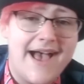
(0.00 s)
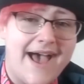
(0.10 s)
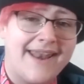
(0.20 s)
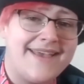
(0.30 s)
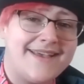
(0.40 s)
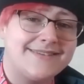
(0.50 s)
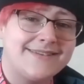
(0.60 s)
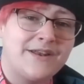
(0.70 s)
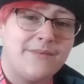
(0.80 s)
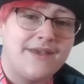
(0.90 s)
And it is
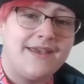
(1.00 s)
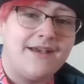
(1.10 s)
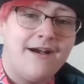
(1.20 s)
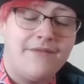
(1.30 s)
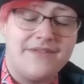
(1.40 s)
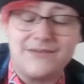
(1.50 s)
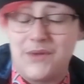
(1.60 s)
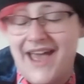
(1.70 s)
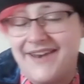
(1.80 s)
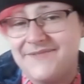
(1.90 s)
going to be this
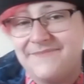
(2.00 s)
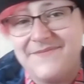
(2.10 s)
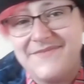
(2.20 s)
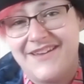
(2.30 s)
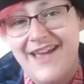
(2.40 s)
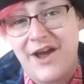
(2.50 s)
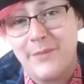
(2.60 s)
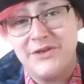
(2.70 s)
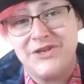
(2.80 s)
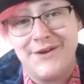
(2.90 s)
weekend. So yeah,
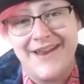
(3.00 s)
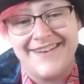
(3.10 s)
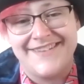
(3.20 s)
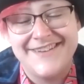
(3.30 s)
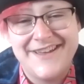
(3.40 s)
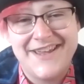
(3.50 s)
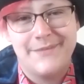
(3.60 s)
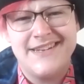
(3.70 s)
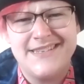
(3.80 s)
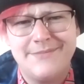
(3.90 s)
come and tune in. Come
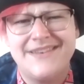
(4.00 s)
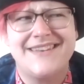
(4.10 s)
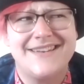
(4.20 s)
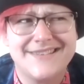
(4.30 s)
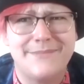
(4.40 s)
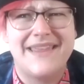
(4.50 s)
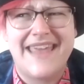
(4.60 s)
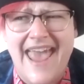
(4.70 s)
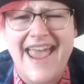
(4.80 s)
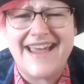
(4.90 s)
and see some
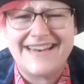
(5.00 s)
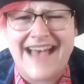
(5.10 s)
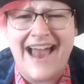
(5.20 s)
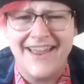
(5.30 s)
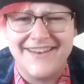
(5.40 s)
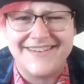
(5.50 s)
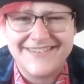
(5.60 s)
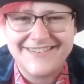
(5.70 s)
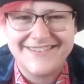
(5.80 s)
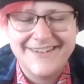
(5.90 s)
King talent.
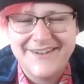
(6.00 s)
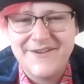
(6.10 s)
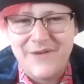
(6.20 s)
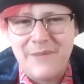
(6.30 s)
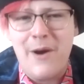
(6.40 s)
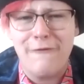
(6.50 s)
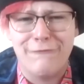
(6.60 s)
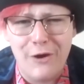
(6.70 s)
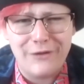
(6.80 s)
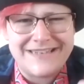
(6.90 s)
We're part of
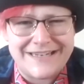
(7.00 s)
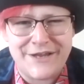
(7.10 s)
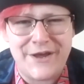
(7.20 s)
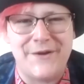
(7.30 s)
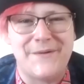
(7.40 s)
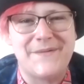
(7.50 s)
royalty too.